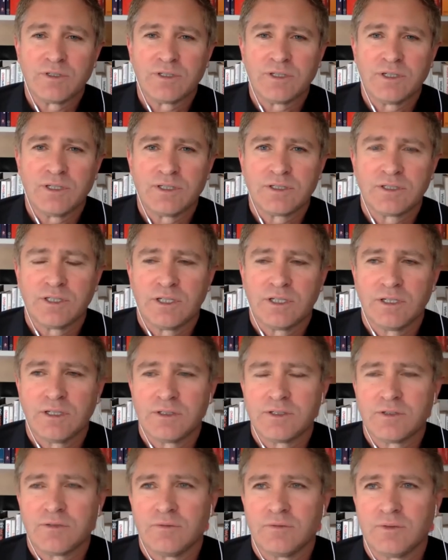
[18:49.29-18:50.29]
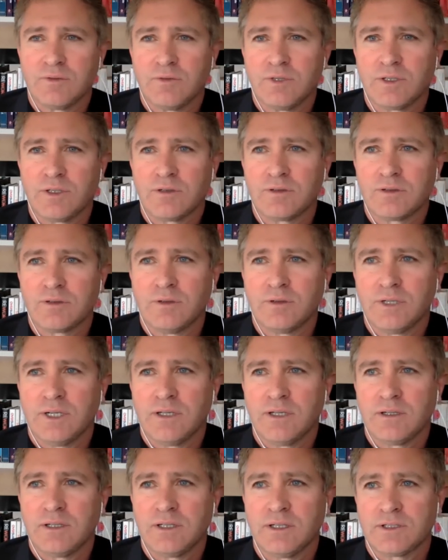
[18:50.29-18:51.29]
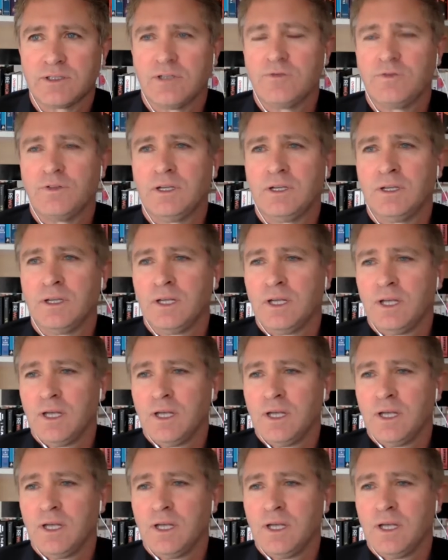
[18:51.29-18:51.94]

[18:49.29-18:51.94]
So that's a really good call out. Thanks, Sophia.